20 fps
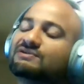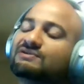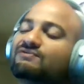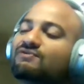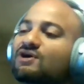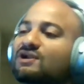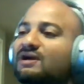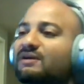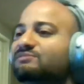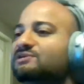if you
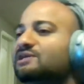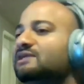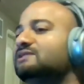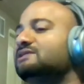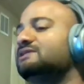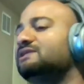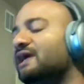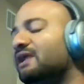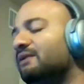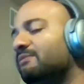want to update the
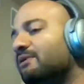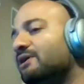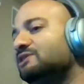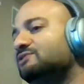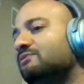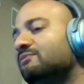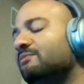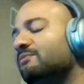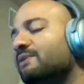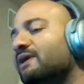database
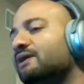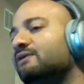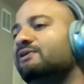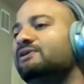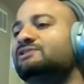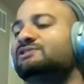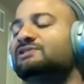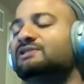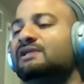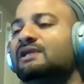from a
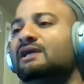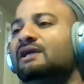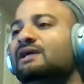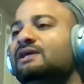migration.